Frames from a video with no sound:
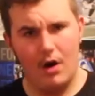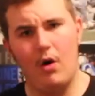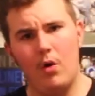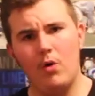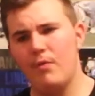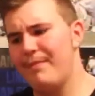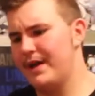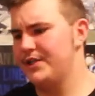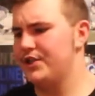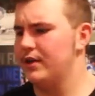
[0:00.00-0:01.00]
a whole
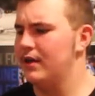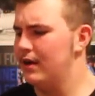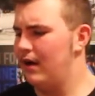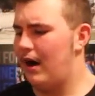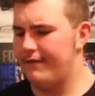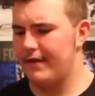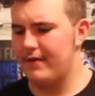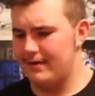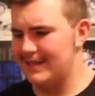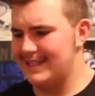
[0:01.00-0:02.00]
bunch of
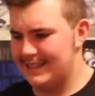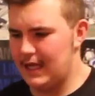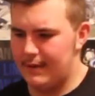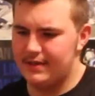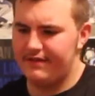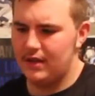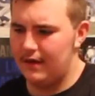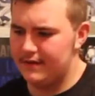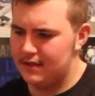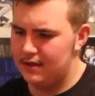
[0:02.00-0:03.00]
different types of
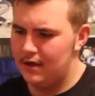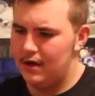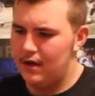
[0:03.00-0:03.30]
gloves.